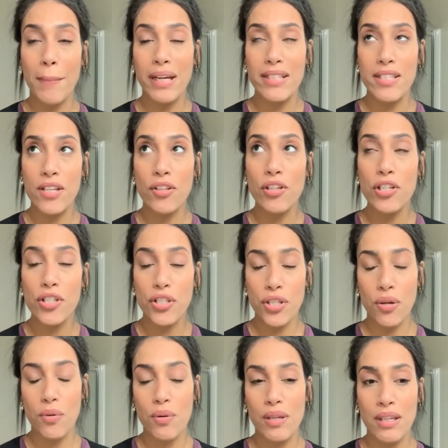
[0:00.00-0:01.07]
my teeth are
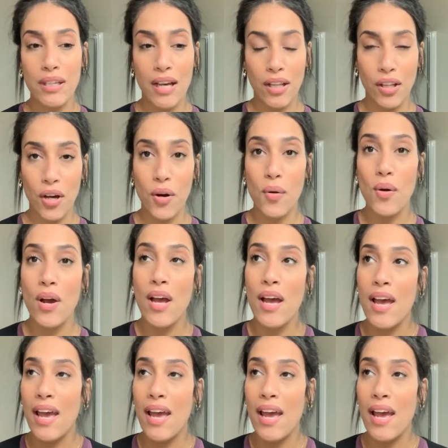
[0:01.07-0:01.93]
so yellow